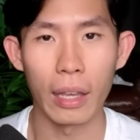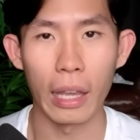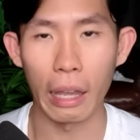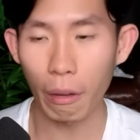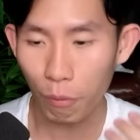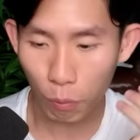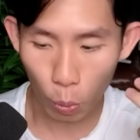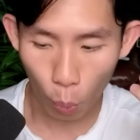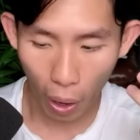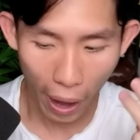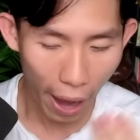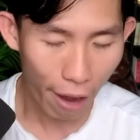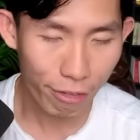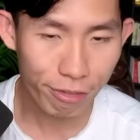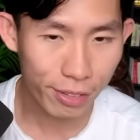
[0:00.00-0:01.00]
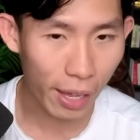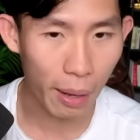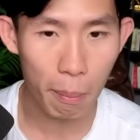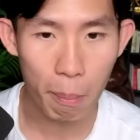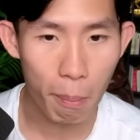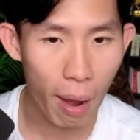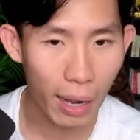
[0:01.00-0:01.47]
If you have that
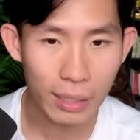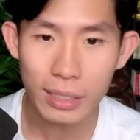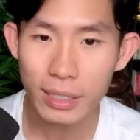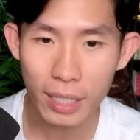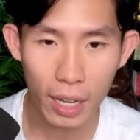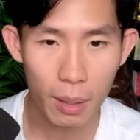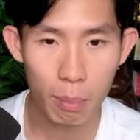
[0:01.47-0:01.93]
mindset,